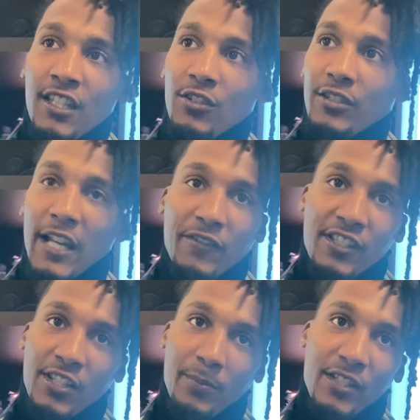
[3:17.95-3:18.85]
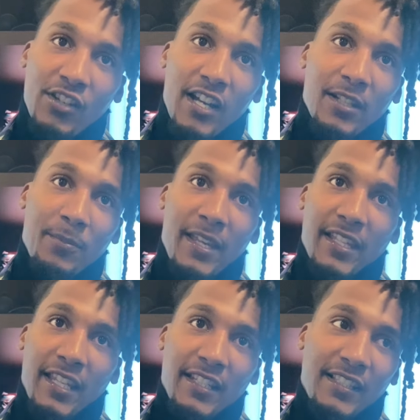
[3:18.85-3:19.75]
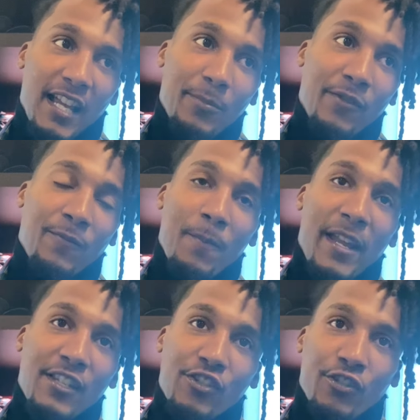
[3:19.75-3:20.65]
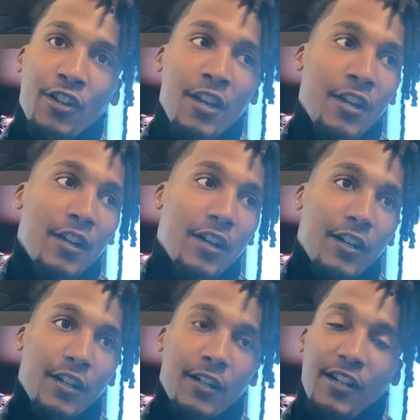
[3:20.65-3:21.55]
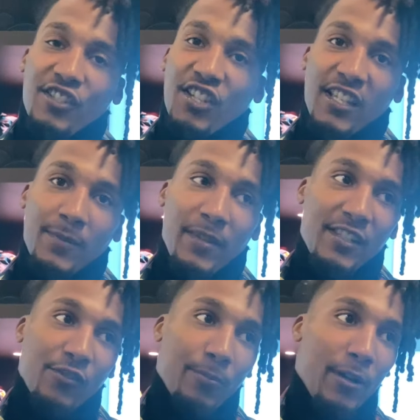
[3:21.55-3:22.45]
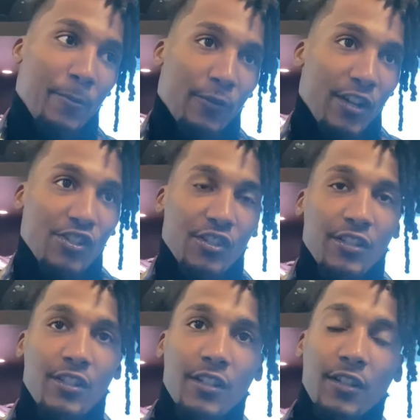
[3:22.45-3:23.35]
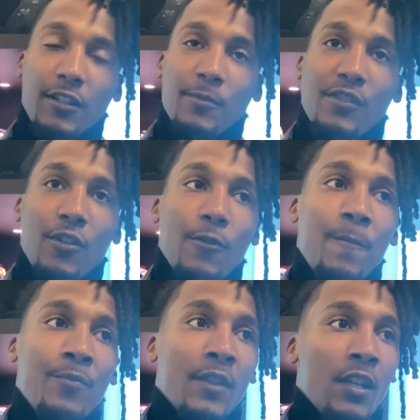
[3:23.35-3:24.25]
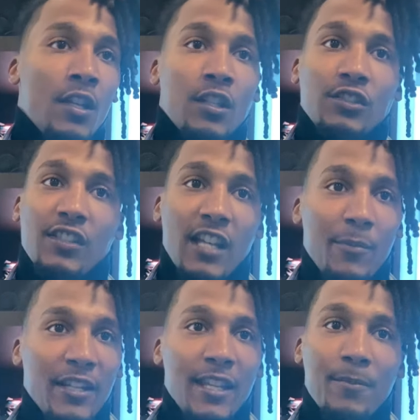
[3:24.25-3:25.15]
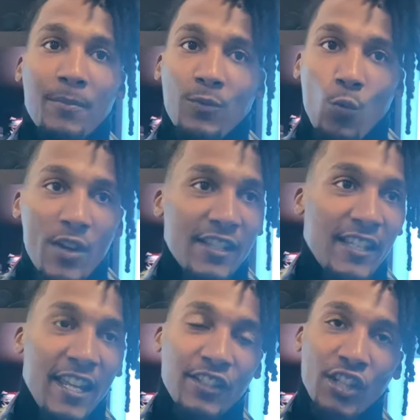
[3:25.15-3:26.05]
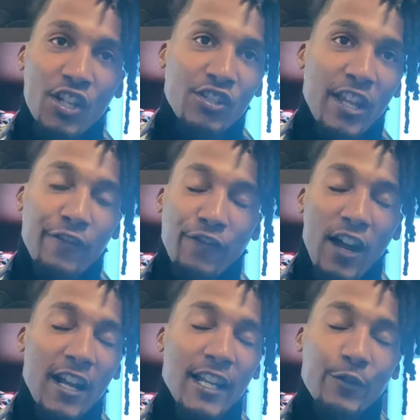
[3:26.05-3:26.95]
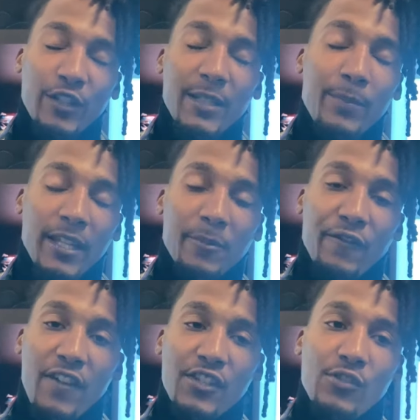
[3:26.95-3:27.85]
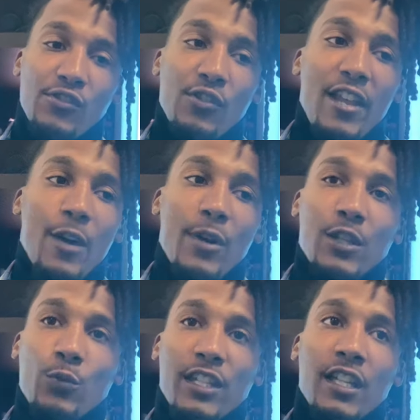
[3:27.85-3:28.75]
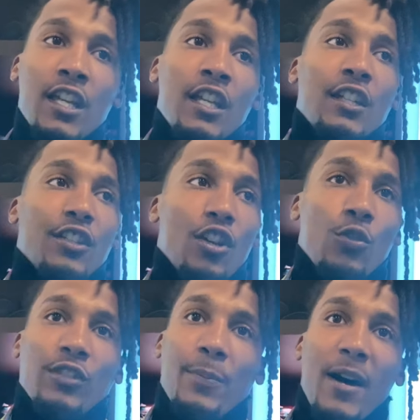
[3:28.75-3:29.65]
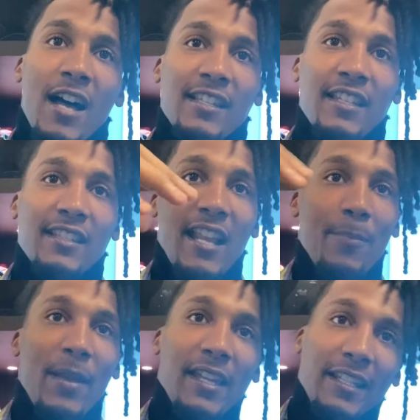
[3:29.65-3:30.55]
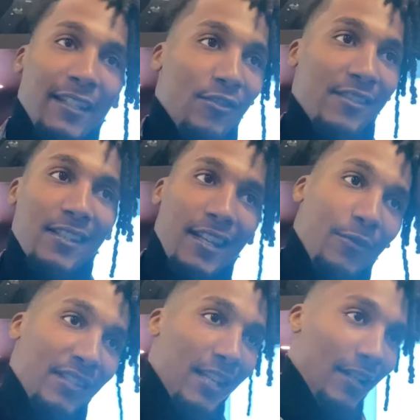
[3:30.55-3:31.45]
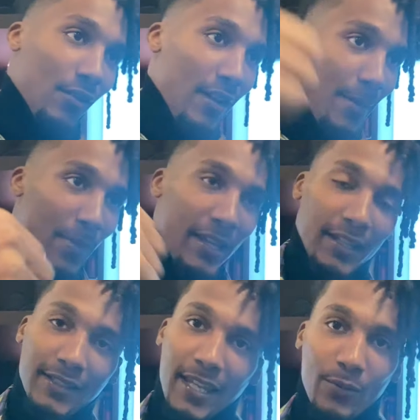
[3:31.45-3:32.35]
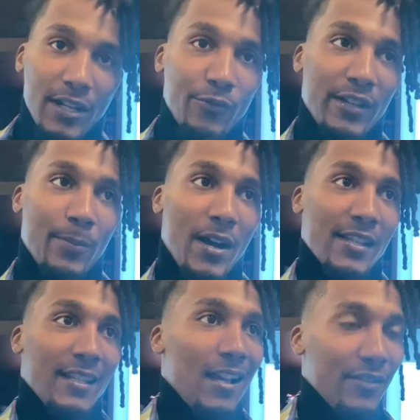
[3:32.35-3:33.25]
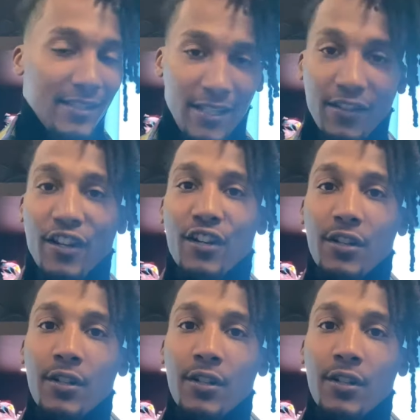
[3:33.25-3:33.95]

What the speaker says: You definitely shouldn't be trying to make any type of major adjustments or preparation. So just coming in Wednesday, Thursday, Friday, really being professional so that way we, you know, deposit into that bank. And then on Sunday when it's time to go to that bank and take whatever we deposit out, it's in there.